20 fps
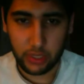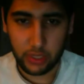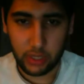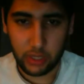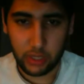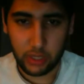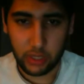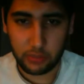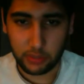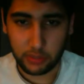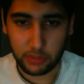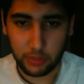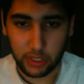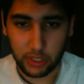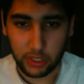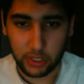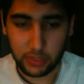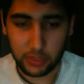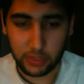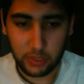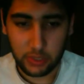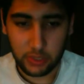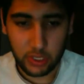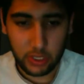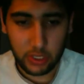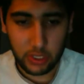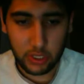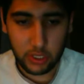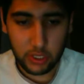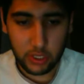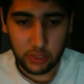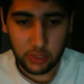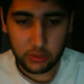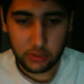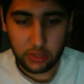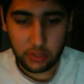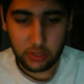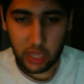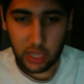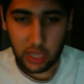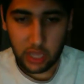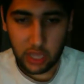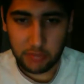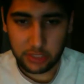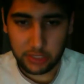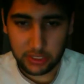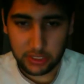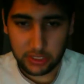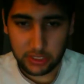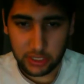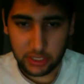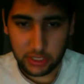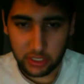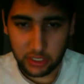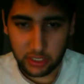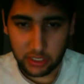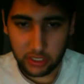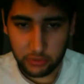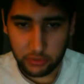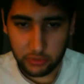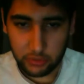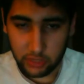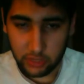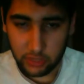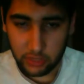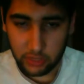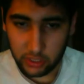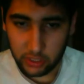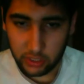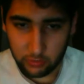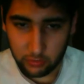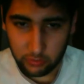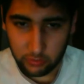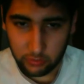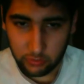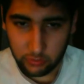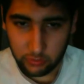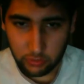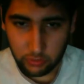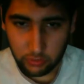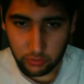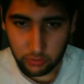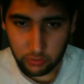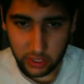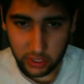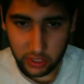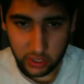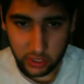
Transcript: about the book. I'm just gonna give you a quick